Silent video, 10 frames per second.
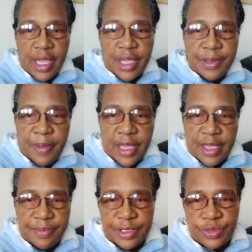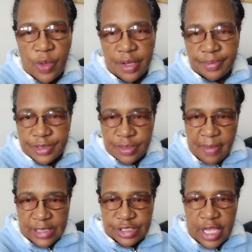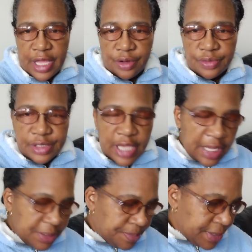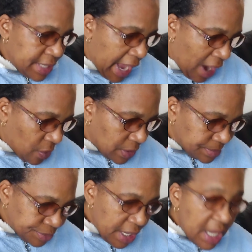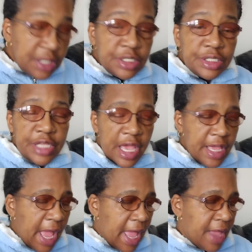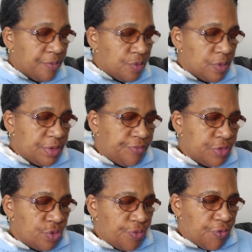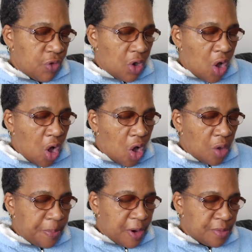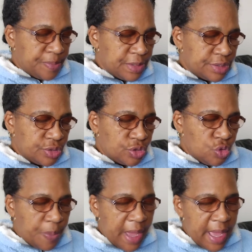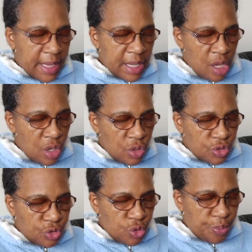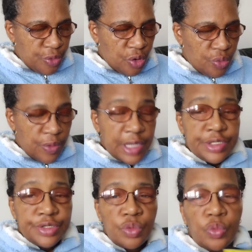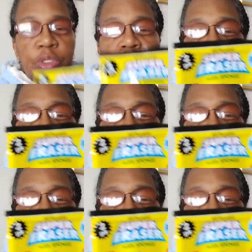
Hey babies, welcome to my channel, Donna P. Howard. Today I have a review for all-purpose two-pack super eraser with